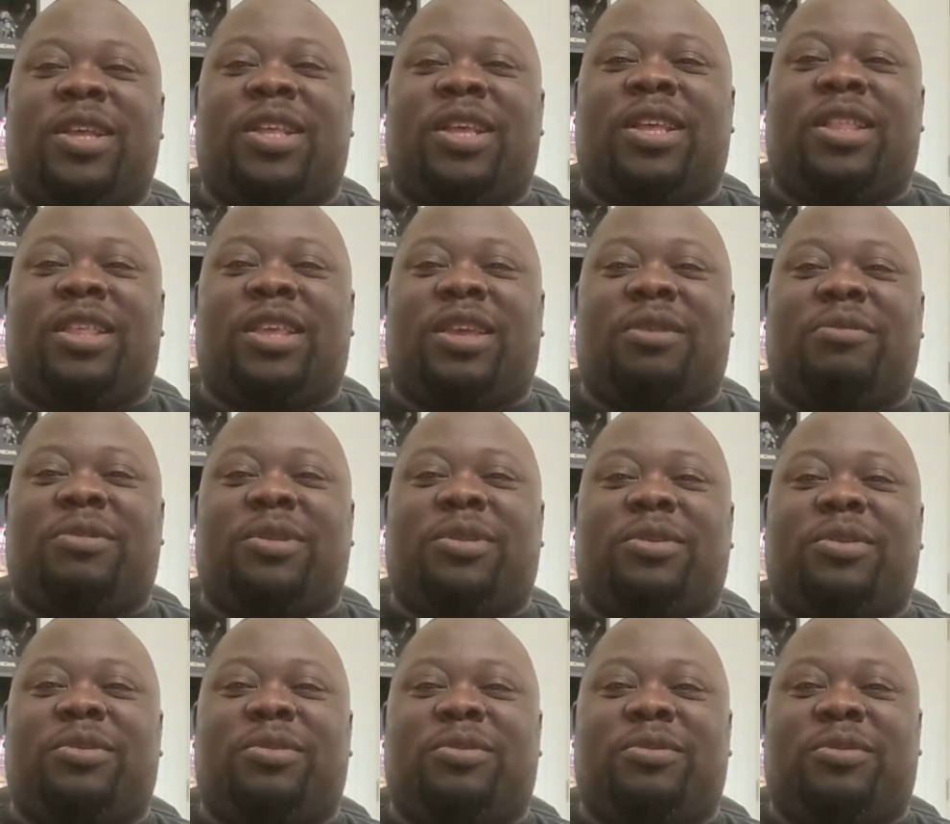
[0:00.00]
It seemed
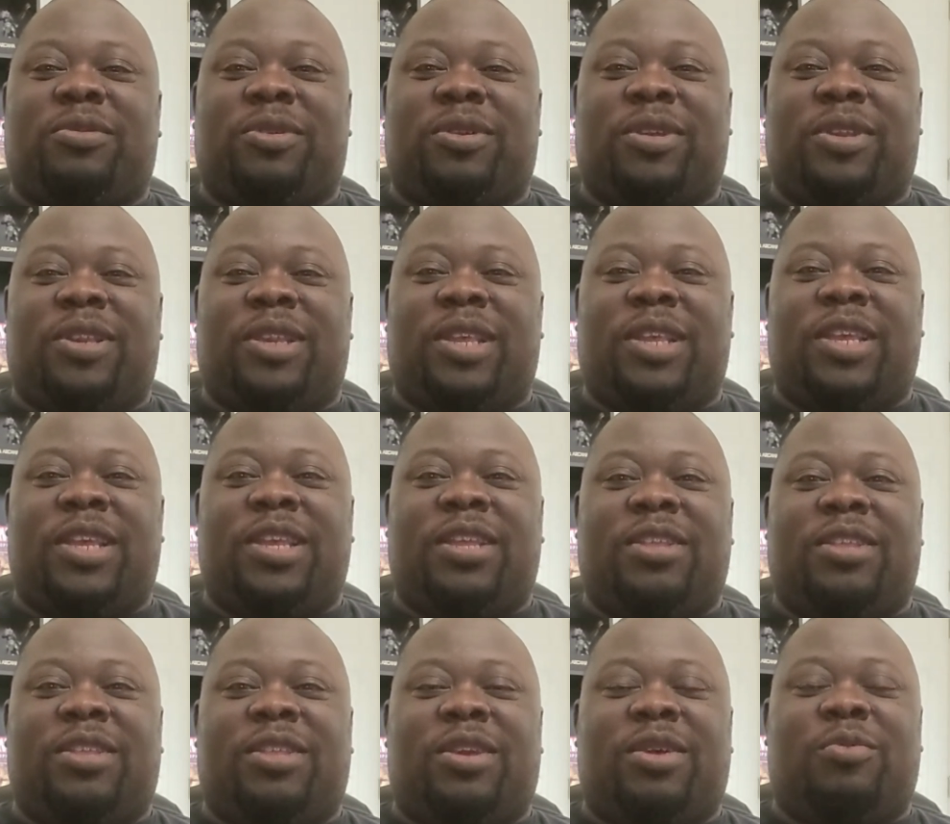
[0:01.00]
to
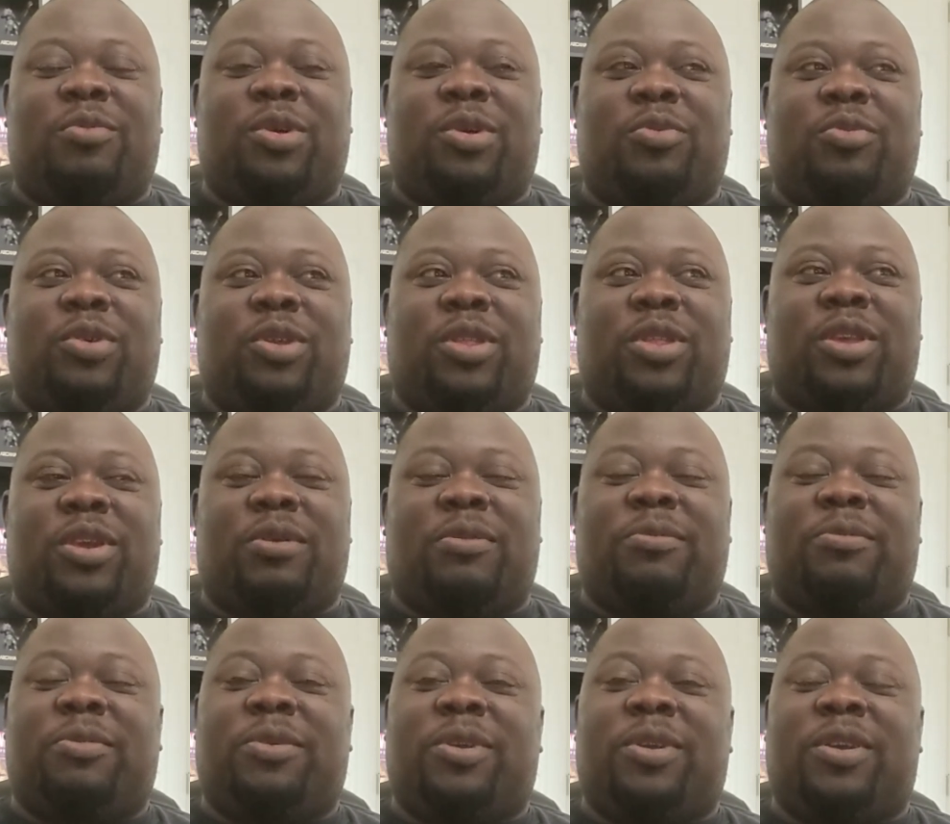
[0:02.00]
need someone with
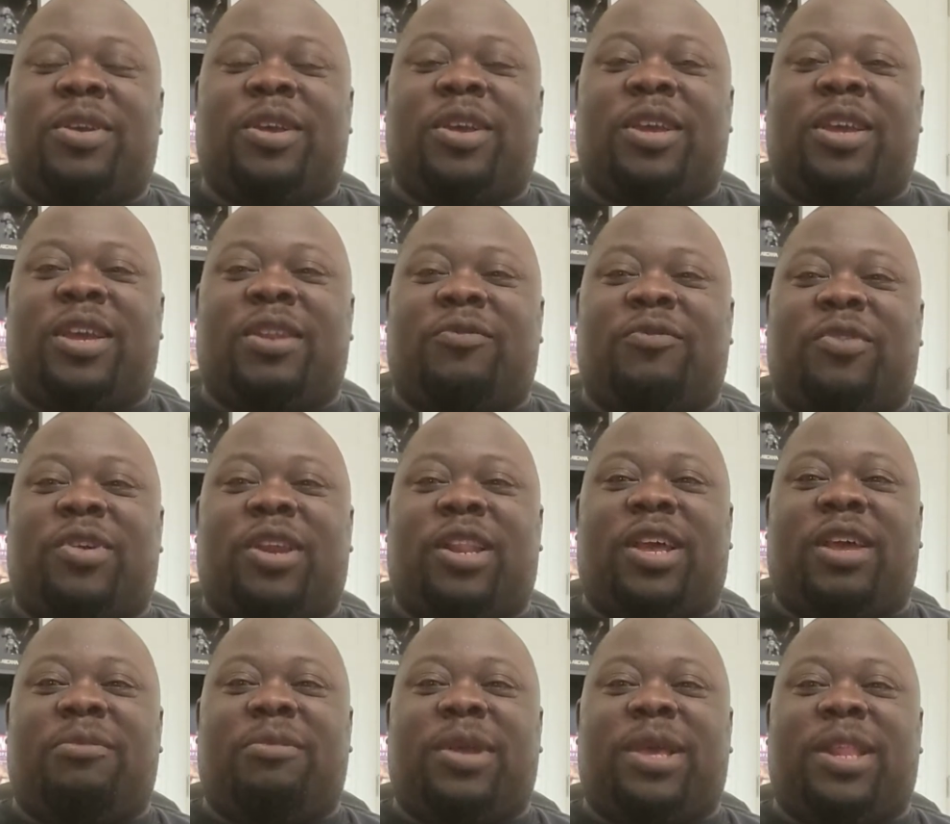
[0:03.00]
some kind of
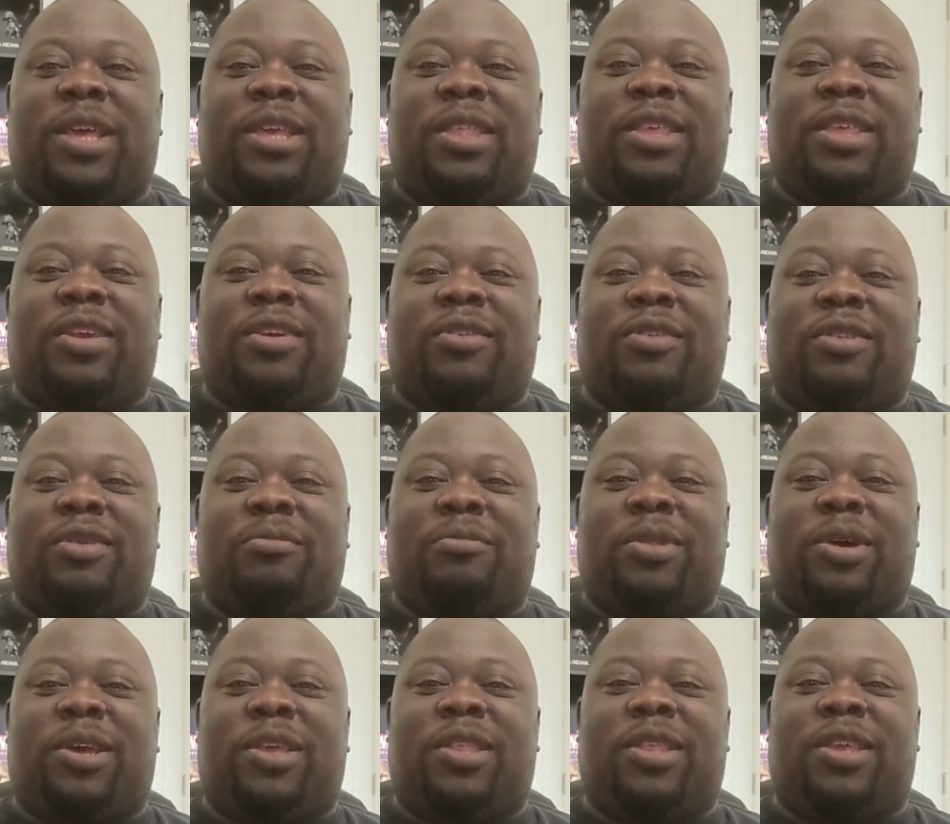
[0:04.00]
frontline melee skills. And
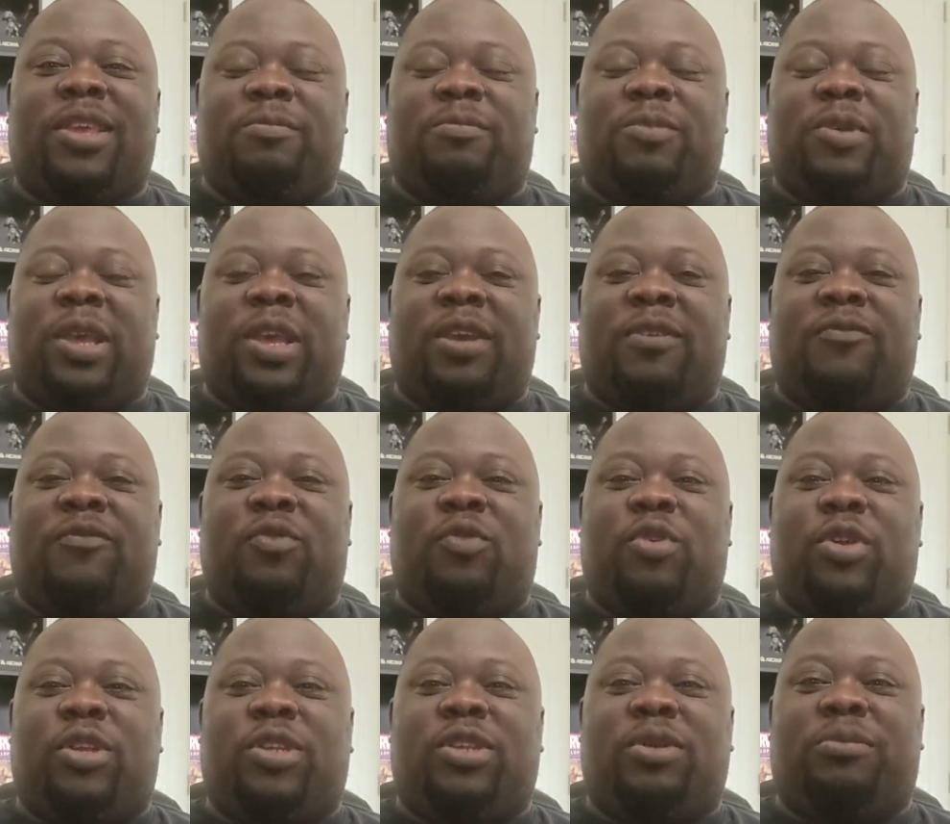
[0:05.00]
plus, he had
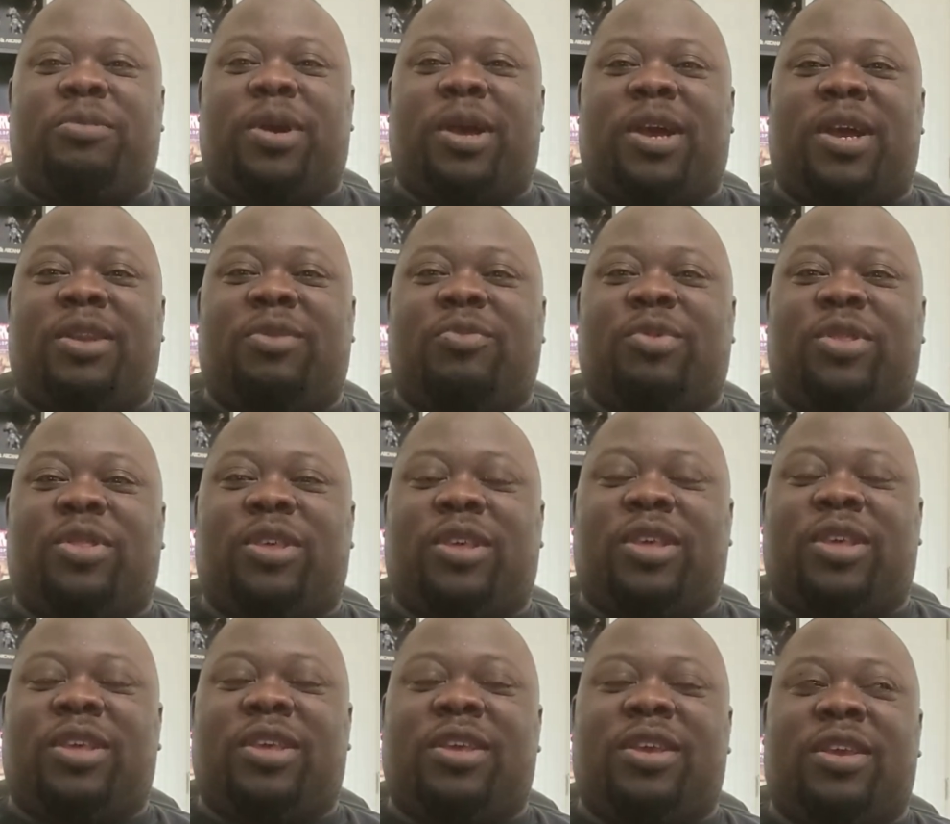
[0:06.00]
forged a bond with
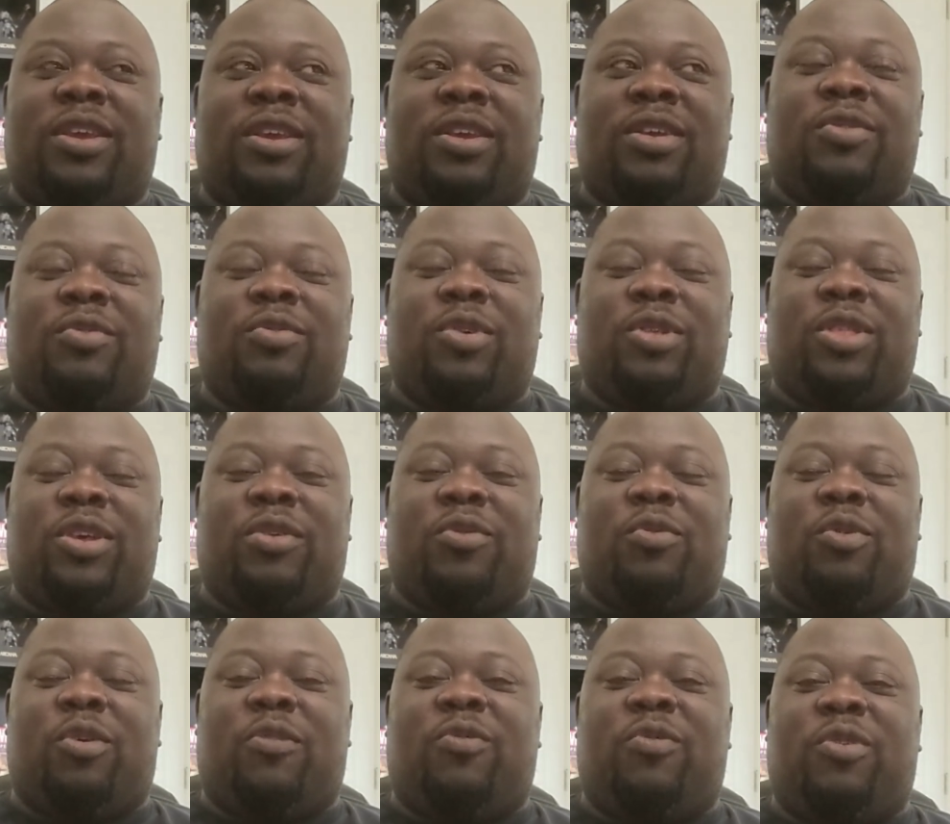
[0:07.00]
the
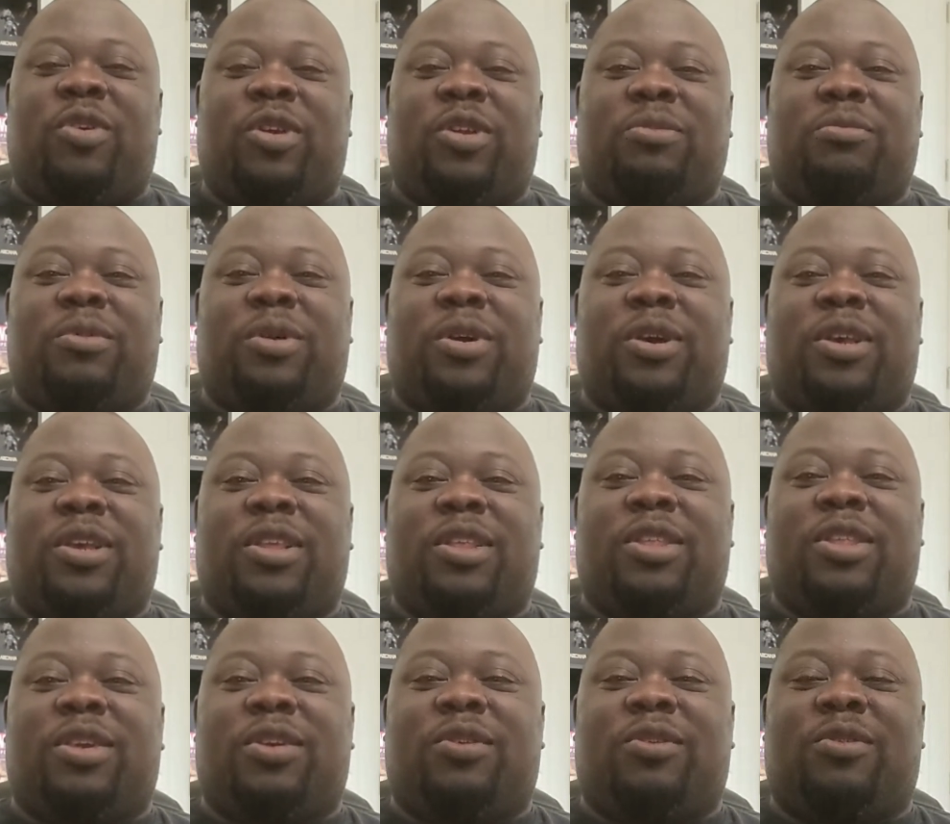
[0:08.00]
Warforged monk. And
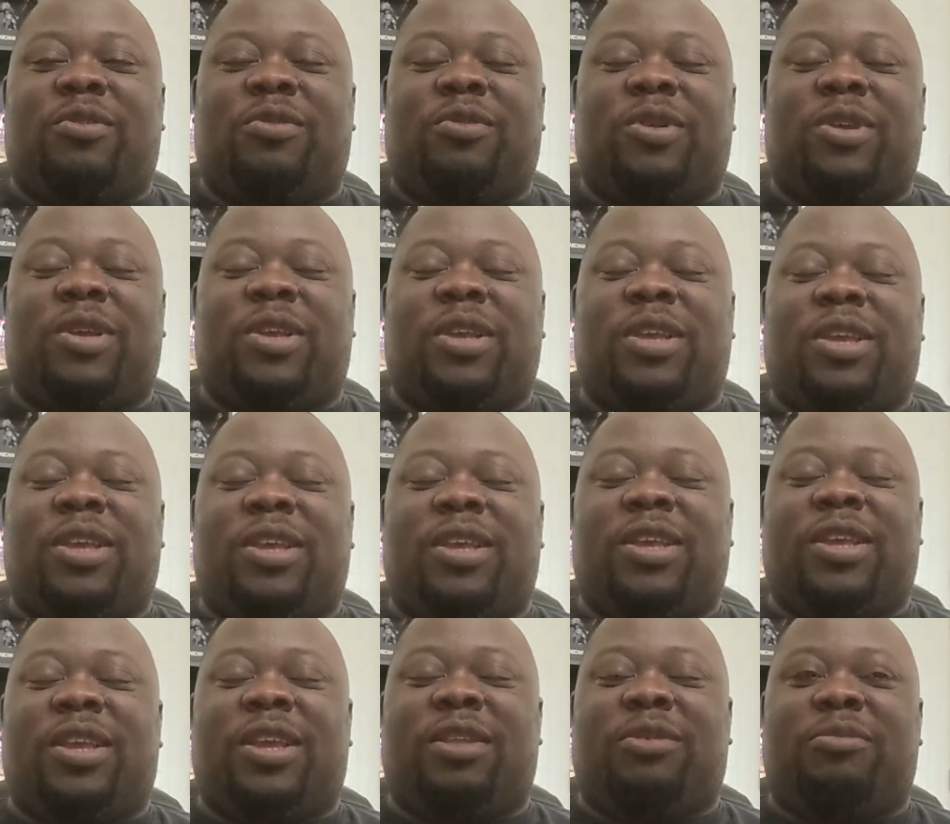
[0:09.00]
so
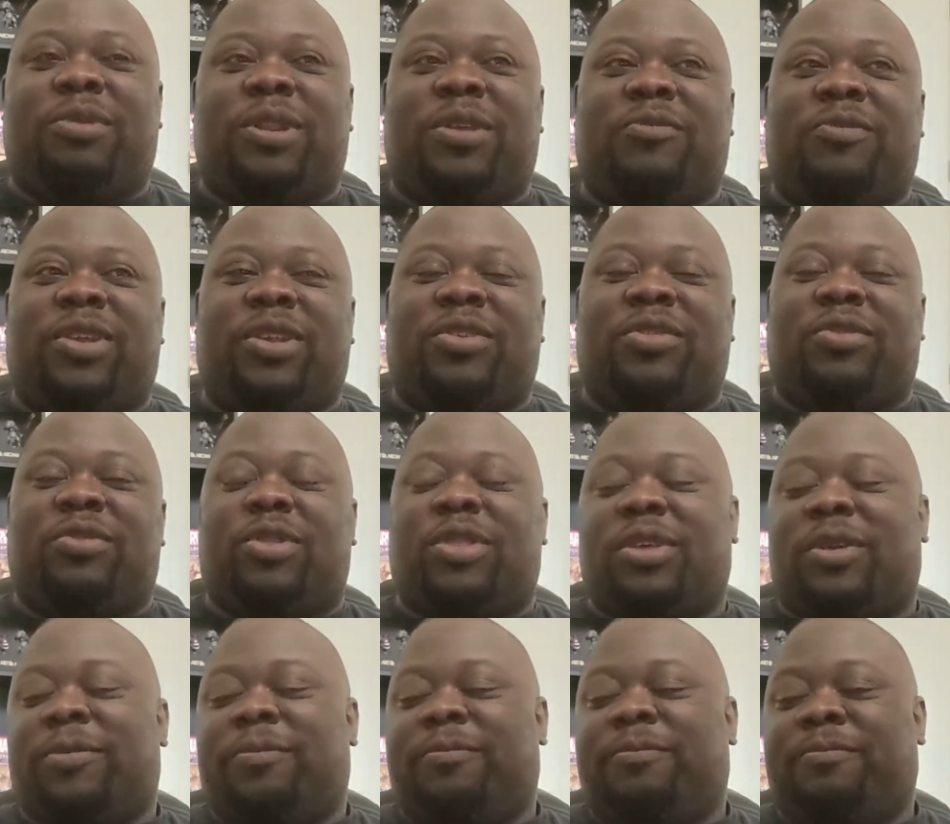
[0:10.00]
he has been adventuring with
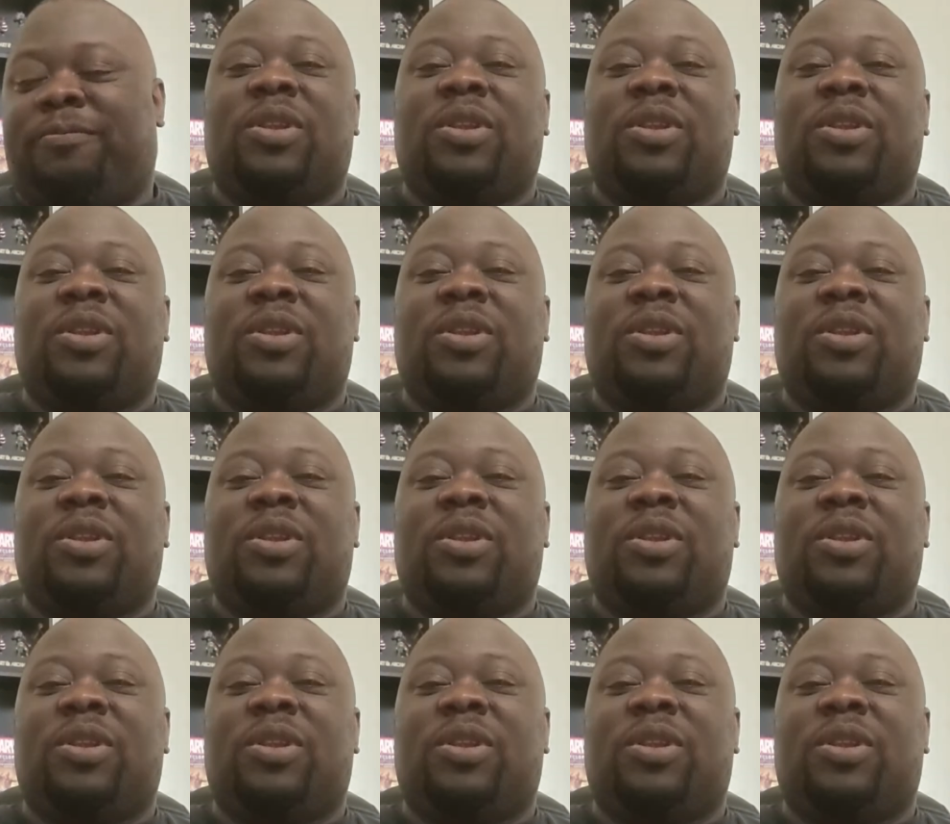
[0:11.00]
them.